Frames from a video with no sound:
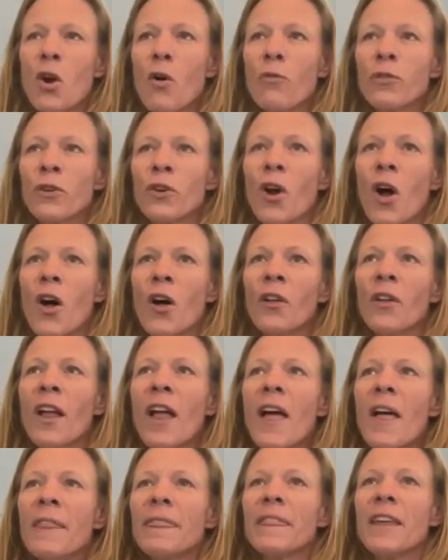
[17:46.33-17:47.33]
overall,
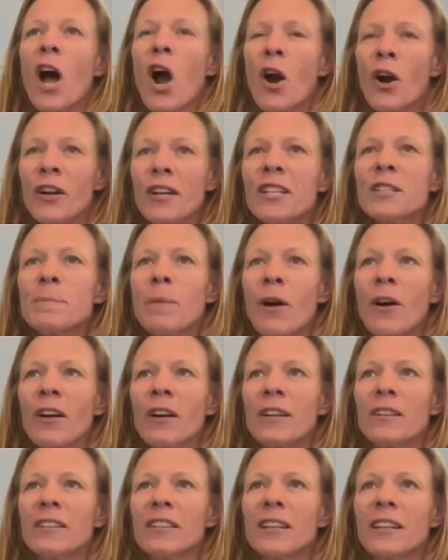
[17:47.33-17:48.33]
the hardest
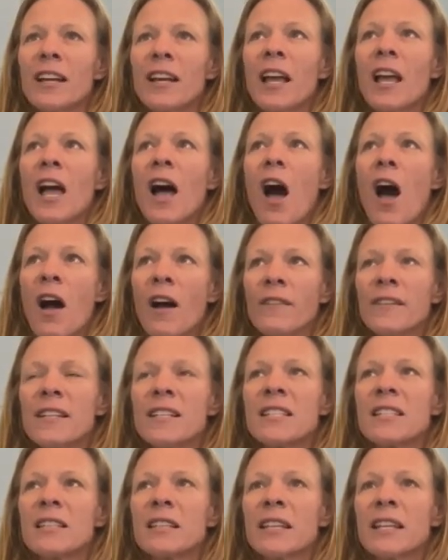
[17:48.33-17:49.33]
part,
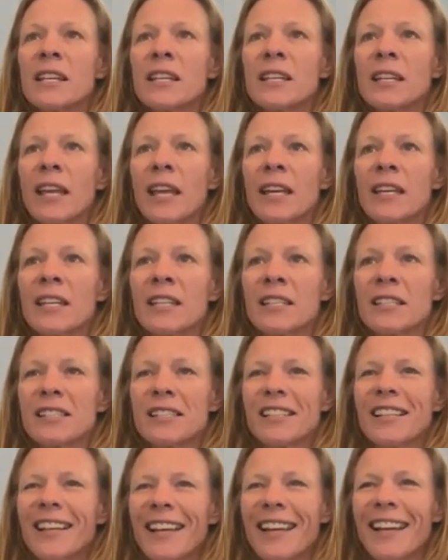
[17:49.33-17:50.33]
obviously,
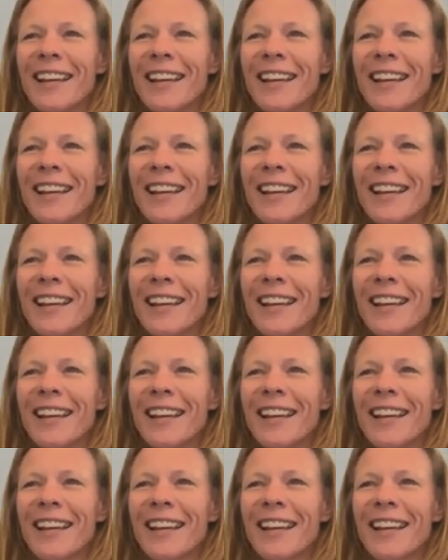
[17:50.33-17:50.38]
is,